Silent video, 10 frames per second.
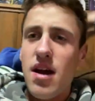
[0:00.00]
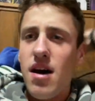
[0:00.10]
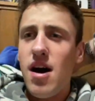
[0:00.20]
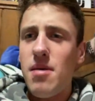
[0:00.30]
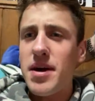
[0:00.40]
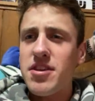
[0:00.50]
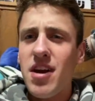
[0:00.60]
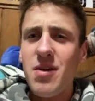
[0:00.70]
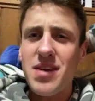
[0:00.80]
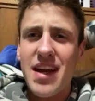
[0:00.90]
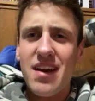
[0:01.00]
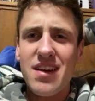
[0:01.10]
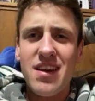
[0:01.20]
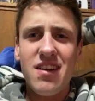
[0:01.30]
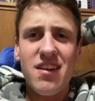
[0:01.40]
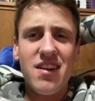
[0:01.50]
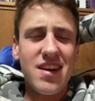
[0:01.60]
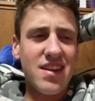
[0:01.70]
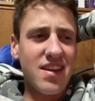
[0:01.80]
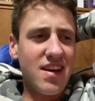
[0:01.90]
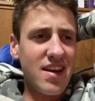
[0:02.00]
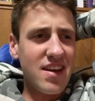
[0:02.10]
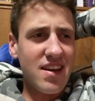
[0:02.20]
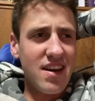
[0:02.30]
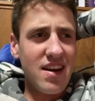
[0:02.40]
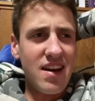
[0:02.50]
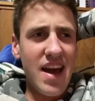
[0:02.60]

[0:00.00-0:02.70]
Um, I thought I would get on here and, like, uh,